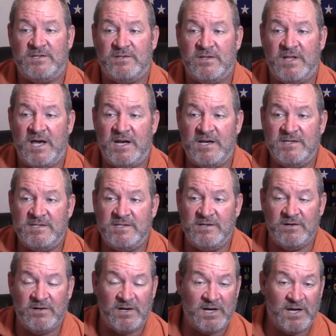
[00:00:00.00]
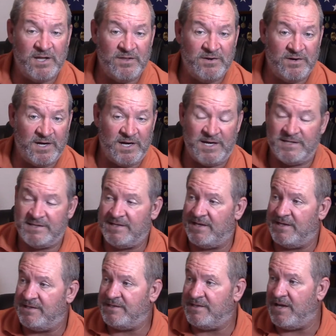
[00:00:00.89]
So that is your other S
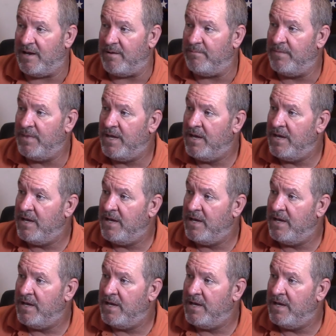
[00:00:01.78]
S M.